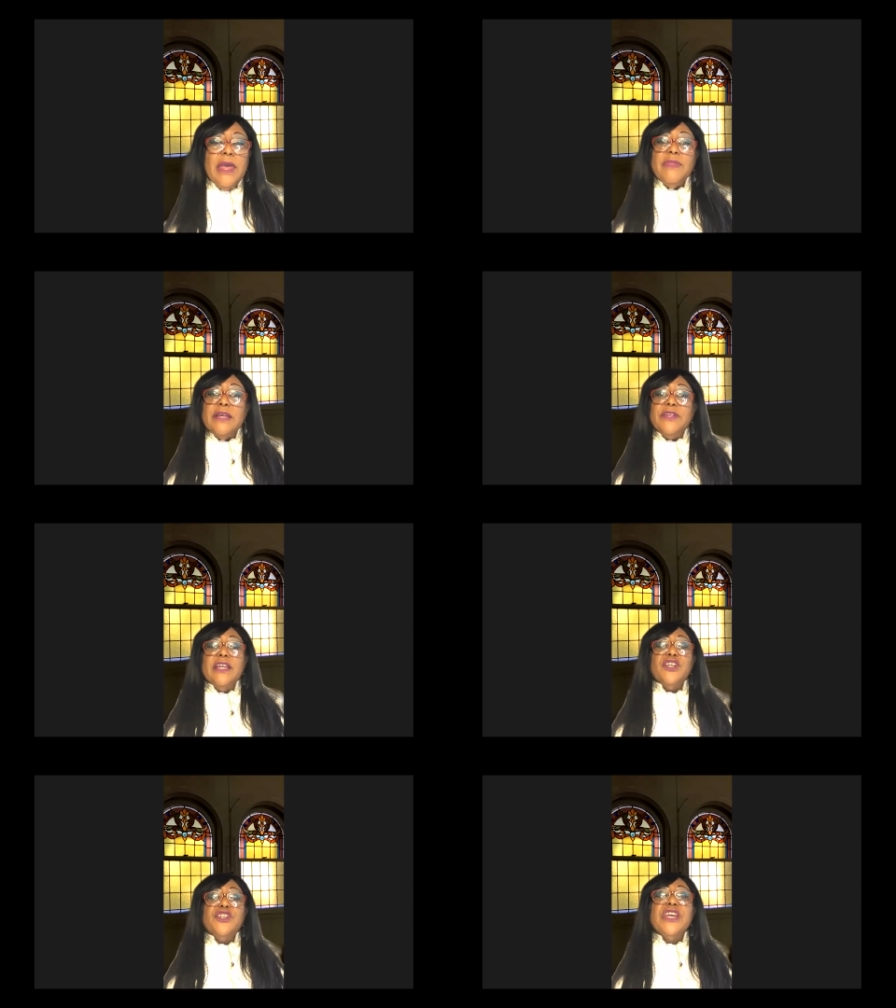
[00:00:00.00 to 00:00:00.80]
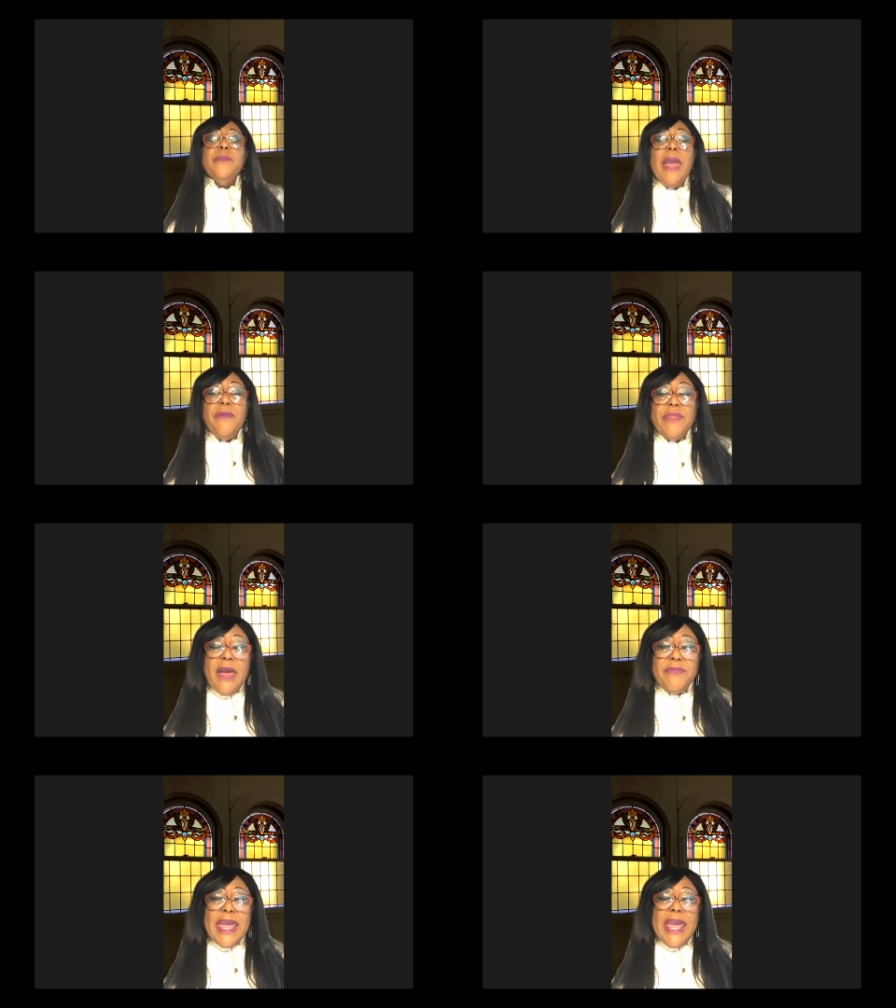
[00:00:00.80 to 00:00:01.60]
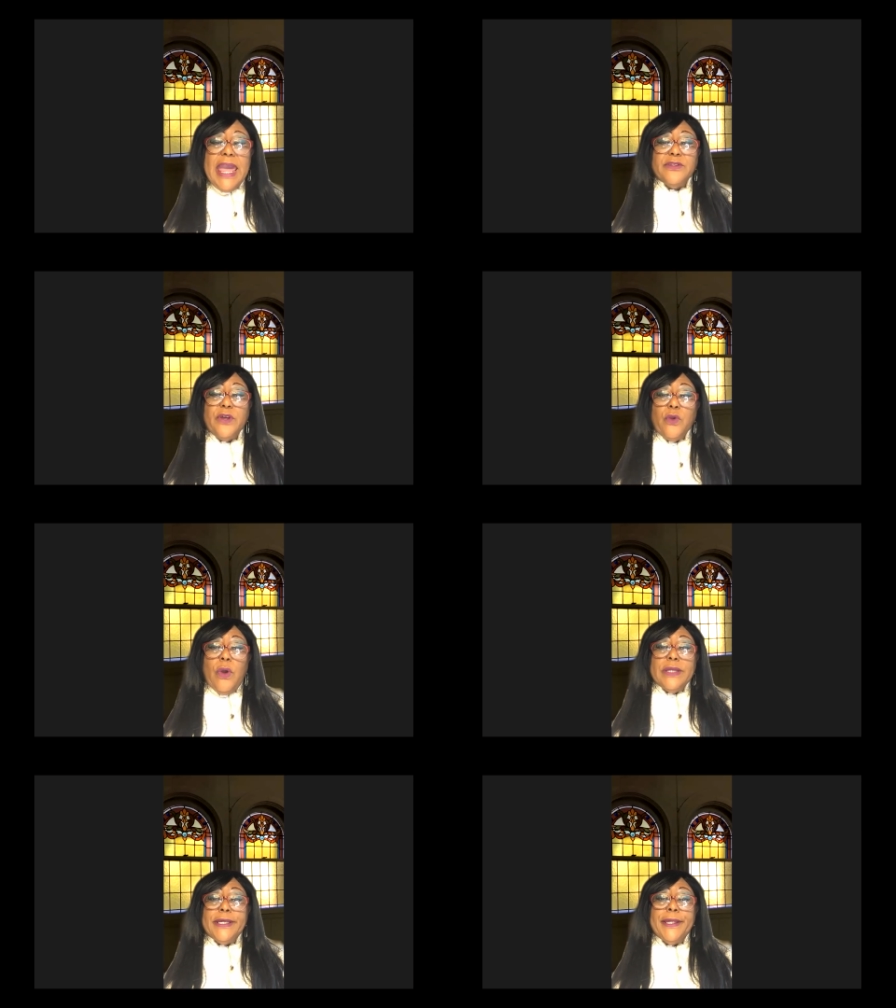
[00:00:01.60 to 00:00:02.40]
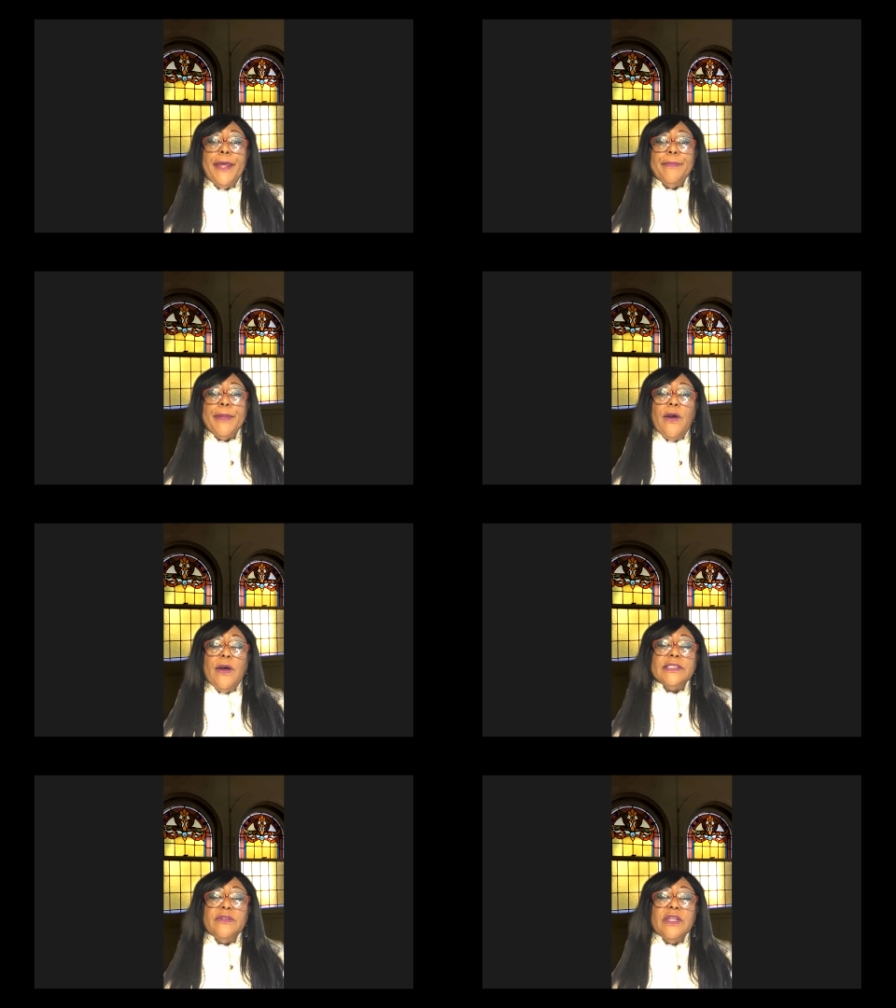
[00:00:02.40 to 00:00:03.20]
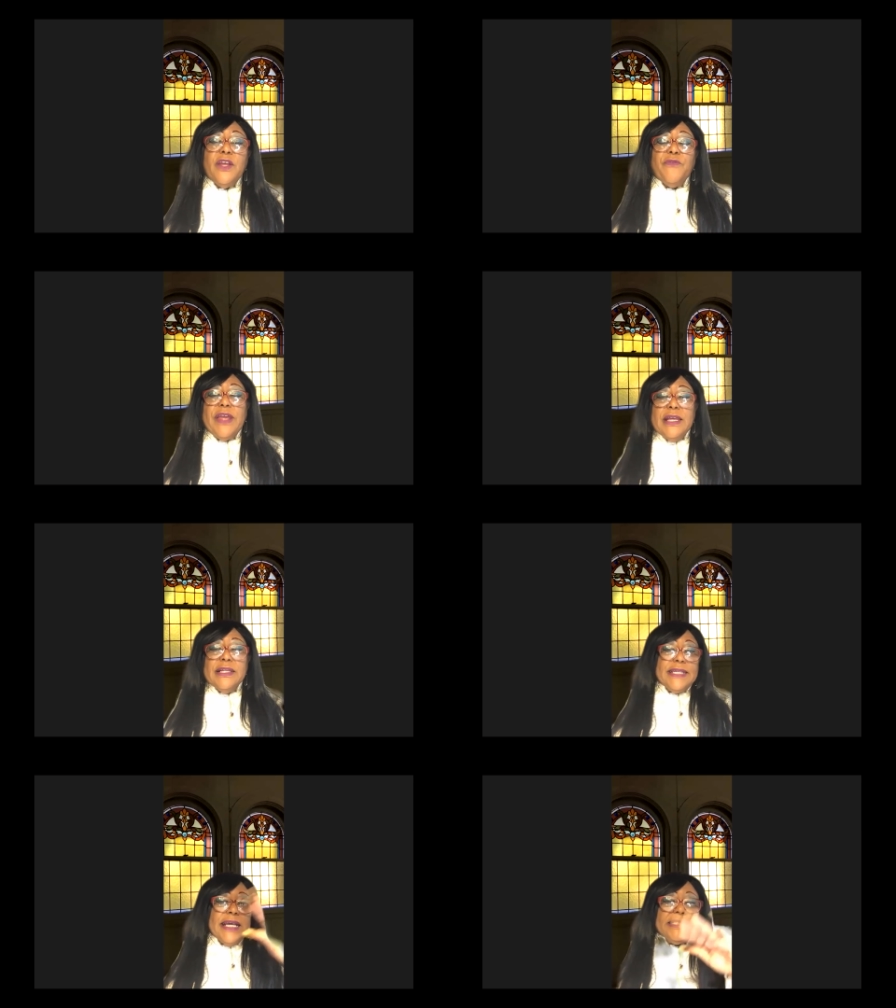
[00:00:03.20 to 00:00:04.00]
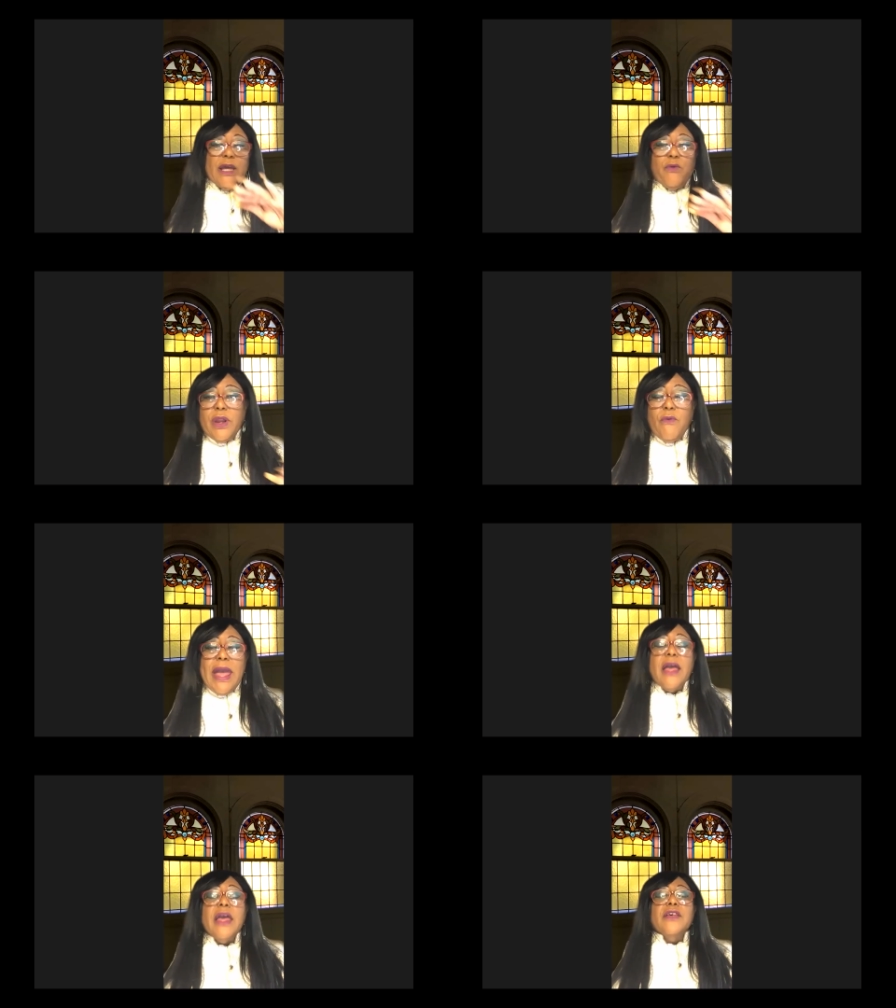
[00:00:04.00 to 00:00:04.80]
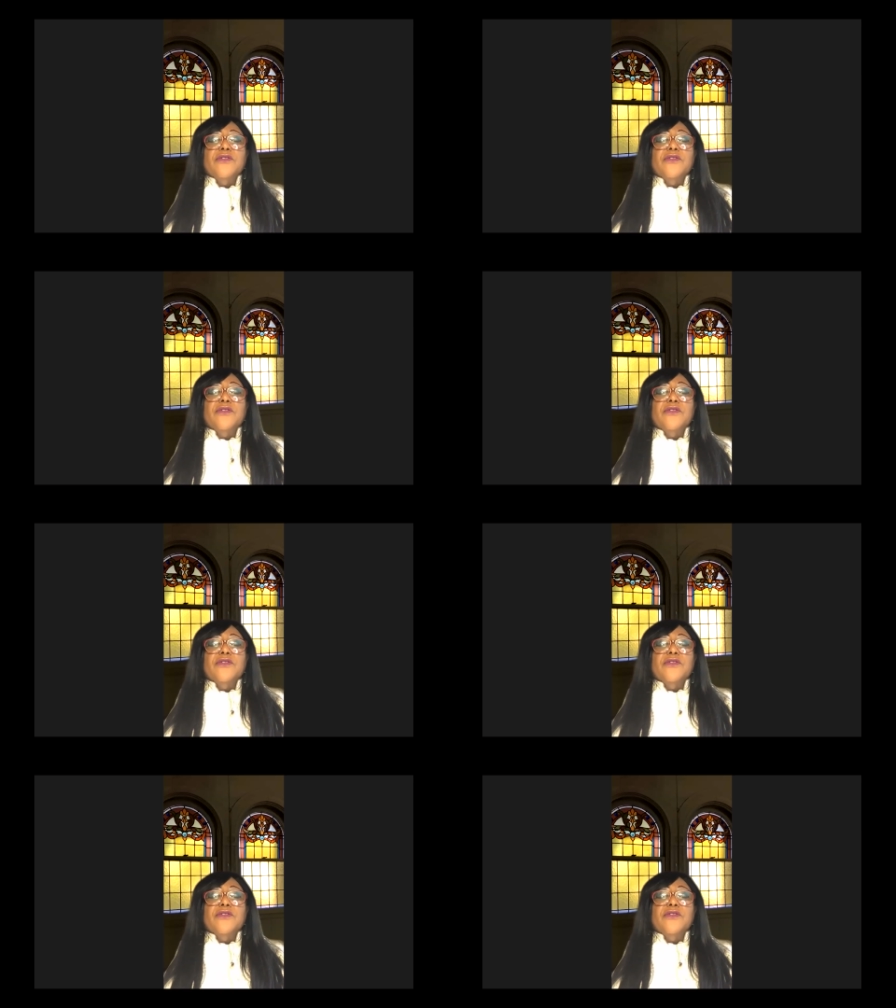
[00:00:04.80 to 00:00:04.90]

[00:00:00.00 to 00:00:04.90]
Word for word: They said the sheep have to have their heads anointed because of the different insects that run around.